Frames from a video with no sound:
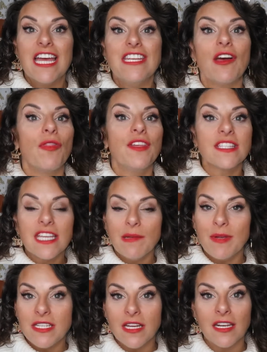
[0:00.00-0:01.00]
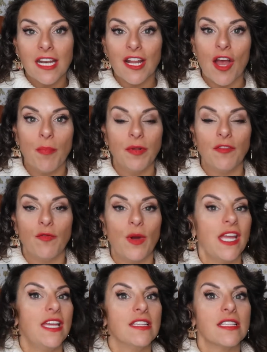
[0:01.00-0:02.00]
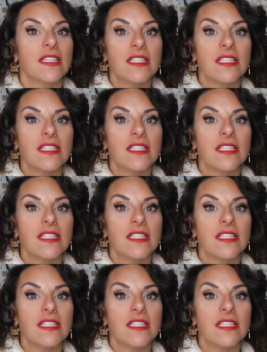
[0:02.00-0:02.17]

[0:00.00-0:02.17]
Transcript: Now, this can be done in a couple of ways,